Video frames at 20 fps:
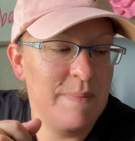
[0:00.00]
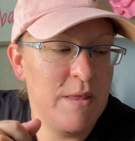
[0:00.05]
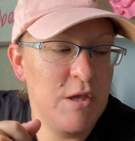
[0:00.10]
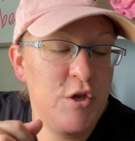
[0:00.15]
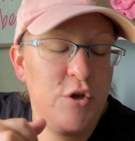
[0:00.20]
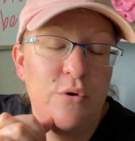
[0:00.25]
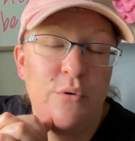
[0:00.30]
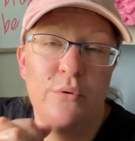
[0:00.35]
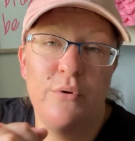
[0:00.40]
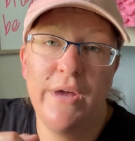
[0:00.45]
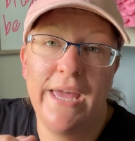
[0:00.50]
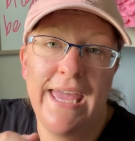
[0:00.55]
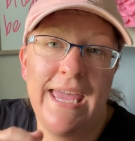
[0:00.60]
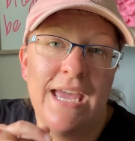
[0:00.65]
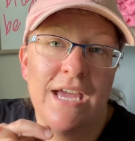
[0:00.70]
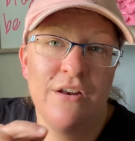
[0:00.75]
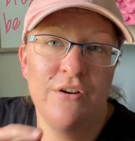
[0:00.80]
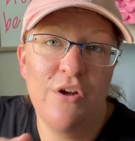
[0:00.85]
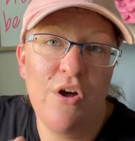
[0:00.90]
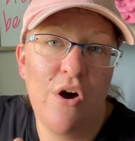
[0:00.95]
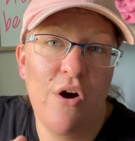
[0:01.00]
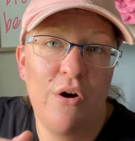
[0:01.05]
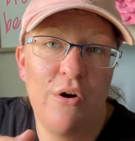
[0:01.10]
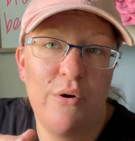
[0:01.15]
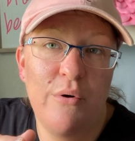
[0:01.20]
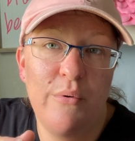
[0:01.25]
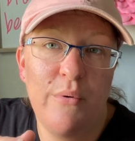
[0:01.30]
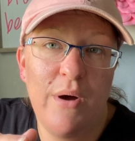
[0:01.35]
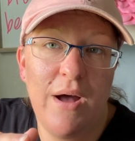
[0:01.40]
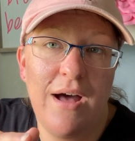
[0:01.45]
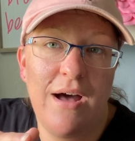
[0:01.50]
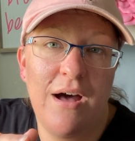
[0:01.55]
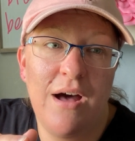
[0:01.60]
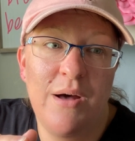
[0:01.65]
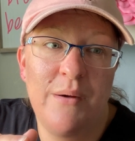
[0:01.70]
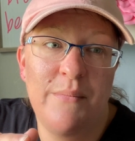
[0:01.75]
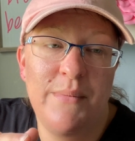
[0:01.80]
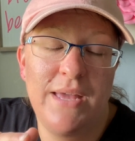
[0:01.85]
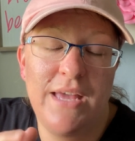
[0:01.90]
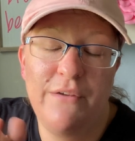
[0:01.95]
You can go
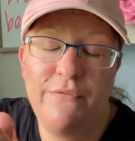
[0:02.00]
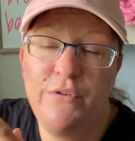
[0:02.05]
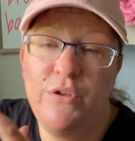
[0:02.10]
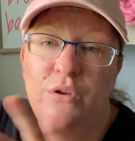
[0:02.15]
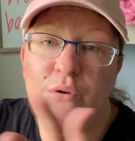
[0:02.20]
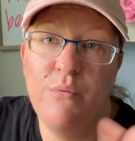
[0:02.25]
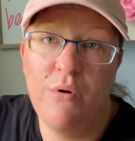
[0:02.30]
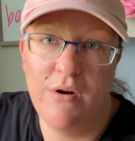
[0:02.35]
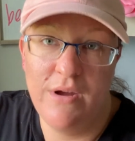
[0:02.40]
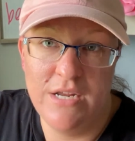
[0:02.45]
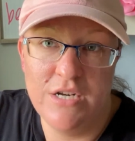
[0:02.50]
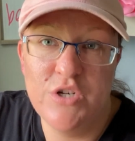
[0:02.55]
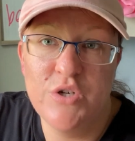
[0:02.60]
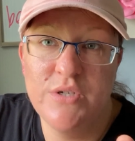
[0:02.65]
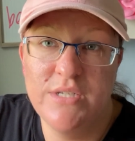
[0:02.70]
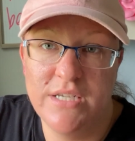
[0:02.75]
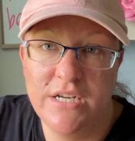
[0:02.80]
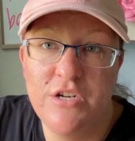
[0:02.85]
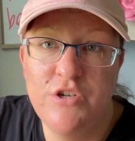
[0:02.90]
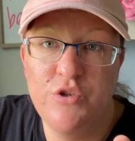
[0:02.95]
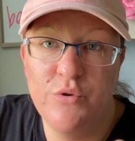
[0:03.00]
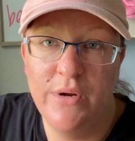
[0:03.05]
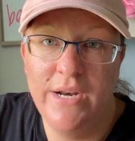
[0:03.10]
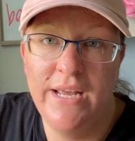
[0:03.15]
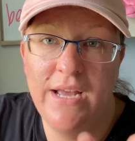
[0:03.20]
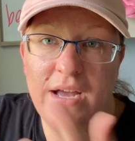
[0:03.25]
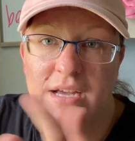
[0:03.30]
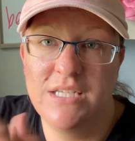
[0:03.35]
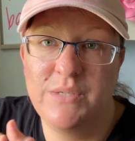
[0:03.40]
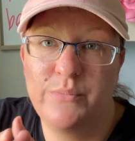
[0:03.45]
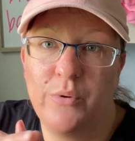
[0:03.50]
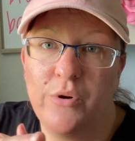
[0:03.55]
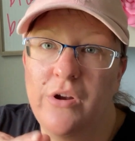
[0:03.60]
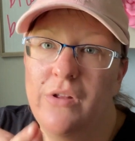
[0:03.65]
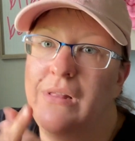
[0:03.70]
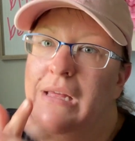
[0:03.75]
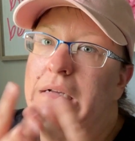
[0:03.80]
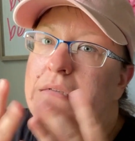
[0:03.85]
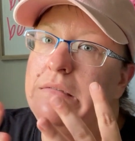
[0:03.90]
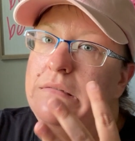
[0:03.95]
if you are interested in joining Usborne. You're
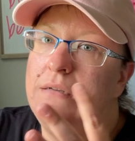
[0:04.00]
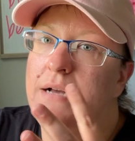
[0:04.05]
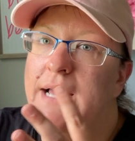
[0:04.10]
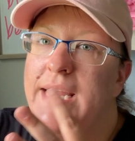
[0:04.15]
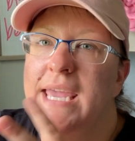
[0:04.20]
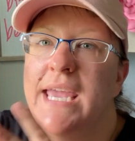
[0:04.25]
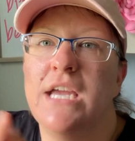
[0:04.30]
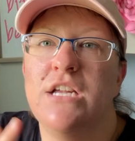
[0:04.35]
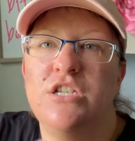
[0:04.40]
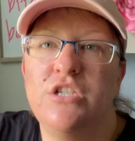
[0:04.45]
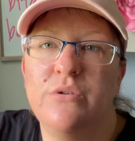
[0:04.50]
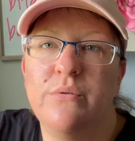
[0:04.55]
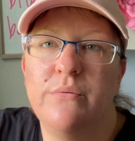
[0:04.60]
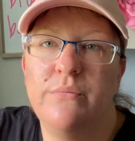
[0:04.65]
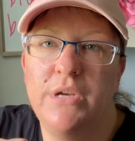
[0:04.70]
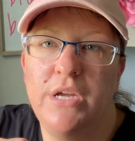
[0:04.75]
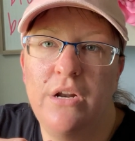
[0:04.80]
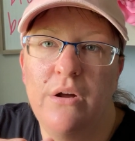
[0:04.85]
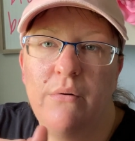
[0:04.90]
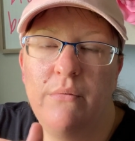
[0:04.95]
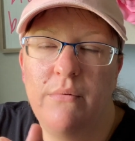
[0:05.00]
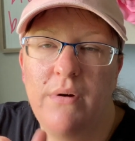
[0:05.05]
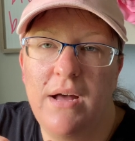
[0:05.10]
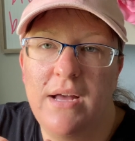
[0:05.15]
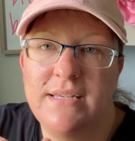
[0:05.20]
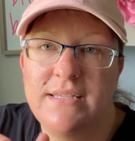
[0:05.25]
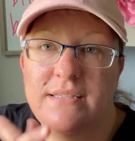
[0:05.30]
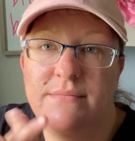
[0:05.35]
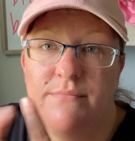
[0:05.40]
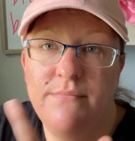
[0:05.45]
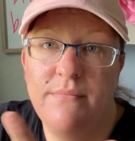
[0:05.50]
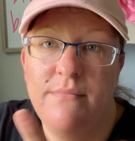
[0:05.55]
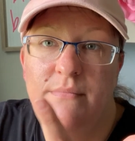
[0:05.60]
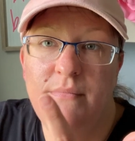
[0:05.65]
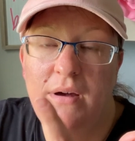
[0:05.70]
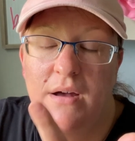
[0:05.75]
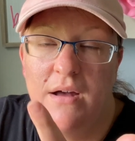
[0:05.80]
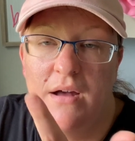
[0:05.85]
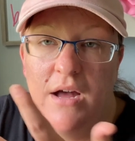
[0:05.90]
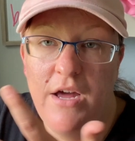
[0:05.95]
like, oh, I can't do, you know,
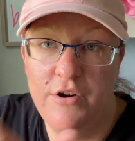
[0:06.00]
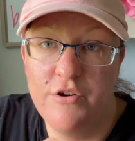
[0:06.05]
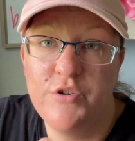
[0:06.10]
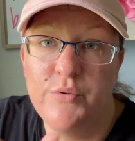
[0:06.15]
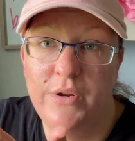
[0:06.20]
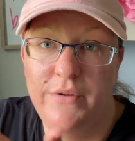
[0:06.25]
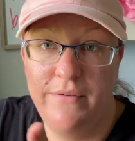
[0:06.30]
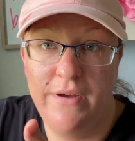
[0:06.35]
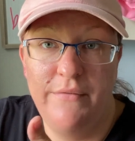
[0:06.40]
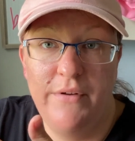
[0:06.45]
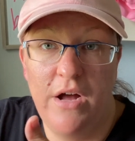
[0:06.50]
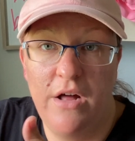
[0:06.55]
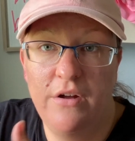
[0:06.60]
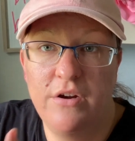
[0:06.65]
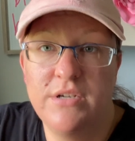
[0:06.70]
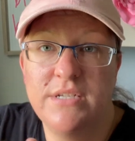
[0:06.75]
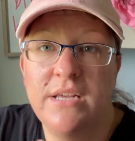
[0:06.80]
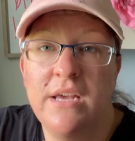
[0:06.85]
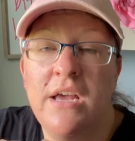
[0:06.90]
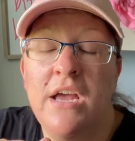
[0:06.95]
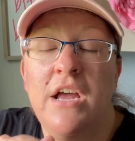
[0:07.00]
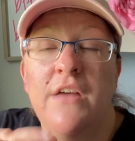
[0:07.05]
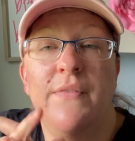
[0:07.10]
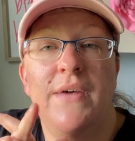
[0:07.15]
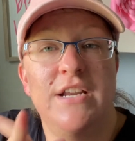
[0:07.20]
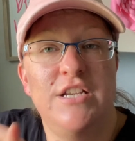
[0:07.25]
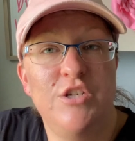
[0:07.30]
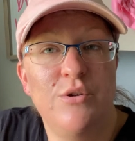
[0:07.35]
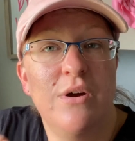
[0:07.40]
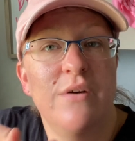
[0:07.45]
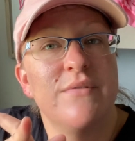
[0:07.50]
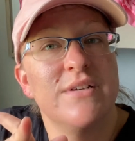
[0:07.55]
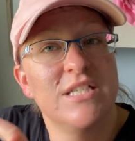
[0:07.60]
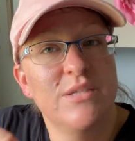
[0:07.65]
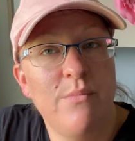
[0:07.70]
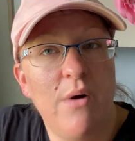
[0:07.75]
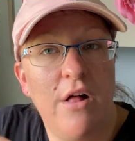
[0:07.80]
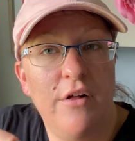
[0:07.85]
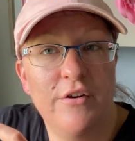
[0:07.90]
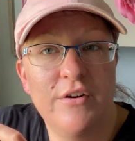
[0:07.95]
$125. They do have a
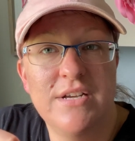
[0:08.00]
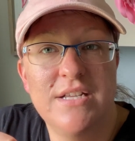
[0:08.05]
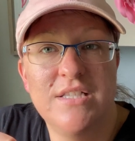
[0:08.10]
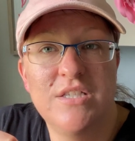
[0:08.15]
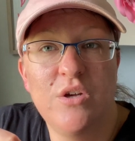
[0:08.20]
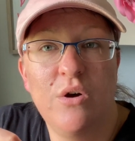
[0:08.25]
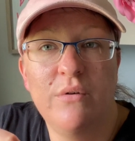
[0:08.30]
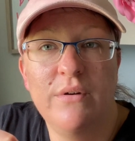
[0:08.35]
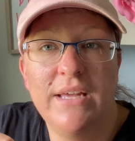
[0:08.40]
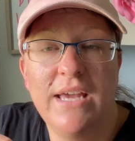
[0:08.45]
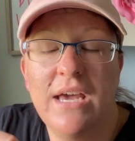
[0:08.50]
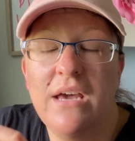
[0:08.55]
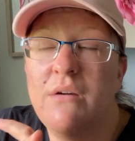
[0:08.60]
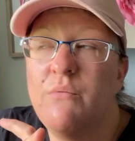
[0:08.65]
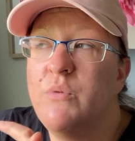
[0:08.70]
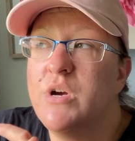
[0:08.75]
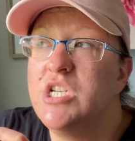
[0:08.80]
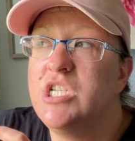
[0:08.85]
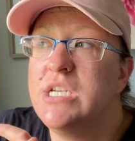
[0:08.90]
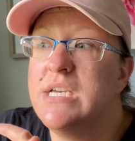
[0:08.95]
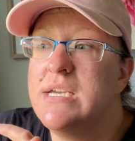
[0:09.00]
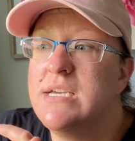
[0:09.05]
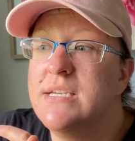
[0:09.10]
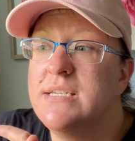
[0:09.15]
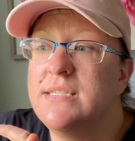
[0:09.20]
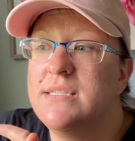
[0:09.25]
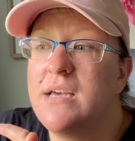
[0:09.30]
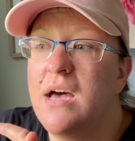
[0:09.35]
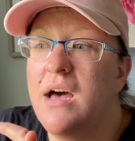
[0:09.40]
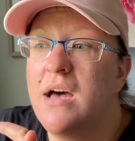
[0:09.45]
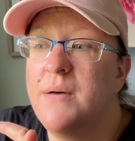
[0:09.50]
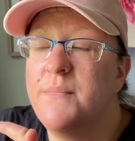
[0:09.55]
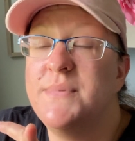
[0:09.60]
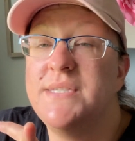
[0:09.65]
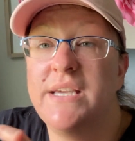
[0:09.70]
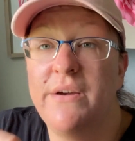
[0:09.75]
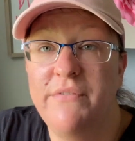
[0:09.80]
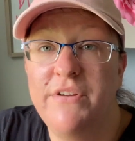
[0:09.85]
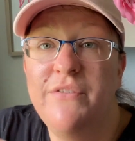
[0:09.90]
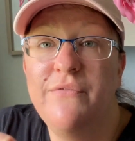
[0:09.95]
smaller consultant kit, which is
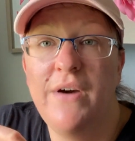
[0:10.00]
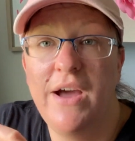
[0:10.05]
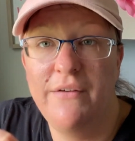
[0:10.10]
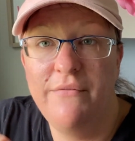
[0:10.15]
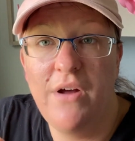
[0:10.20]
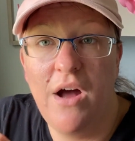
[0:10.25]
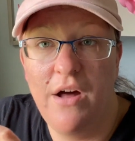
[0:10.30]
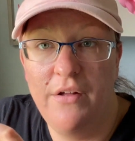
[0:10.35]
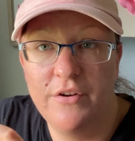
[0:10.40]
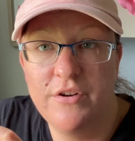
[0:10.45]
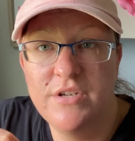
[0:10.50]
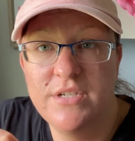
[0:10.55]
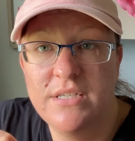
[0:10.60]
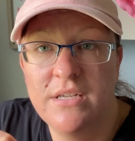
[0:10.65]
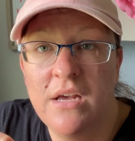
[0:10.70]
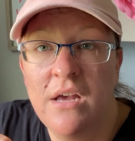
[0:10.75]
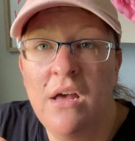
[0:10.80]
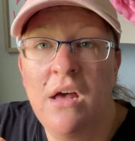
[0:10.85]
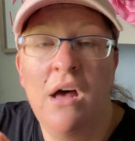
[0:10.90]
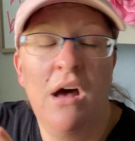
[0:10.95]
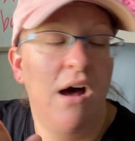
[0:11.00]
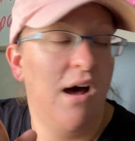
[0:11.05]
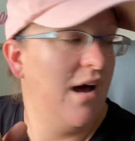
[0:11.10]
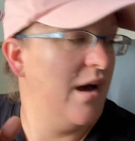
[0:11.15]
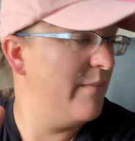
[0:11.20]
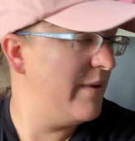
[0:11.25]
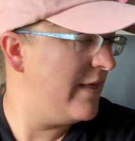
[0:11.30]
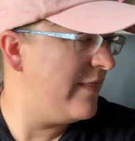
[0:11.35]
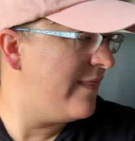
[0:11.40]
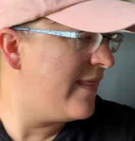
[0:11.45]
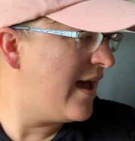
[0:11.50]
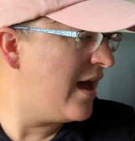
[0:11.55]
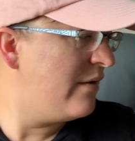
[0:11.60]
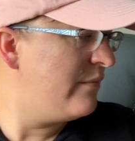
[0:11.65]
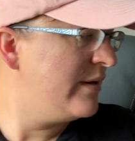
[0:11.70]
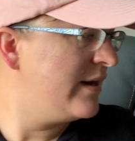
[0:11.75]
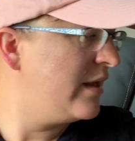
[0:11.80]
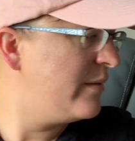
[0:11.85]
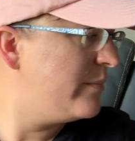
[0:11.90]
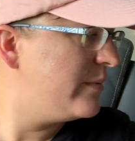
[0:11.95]
$75. And that
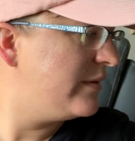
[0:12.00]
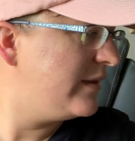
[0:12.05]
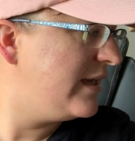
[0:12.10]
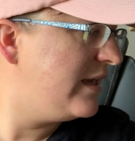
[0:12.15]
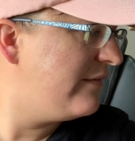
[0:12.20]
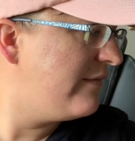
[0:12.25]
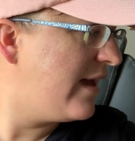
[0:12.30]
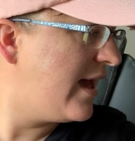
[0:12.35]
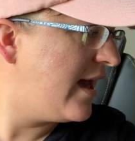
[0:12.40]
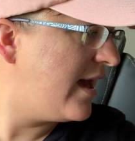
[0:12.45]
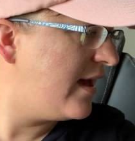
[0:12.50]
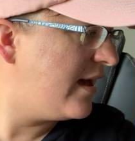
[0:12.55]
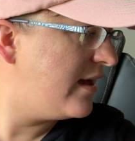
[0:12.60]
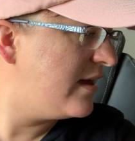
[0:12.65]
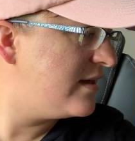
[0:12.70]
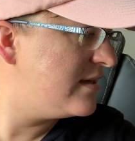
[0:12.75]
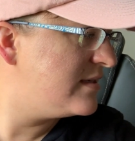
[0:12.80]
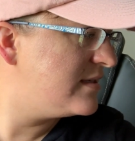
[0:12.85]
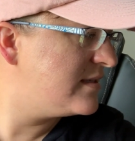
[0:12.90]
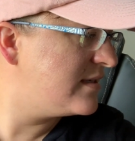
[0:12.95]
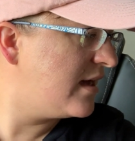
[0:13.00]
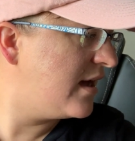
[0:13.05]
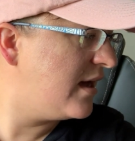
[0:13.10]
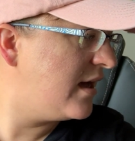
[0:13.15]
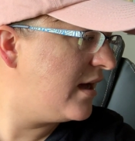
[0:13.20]
one I believe has